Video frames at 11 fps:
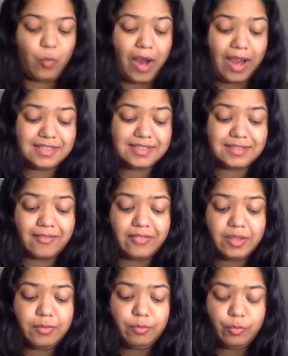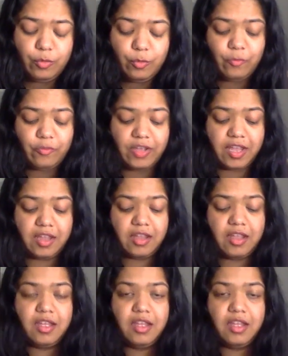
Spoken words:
Why is nothing moving?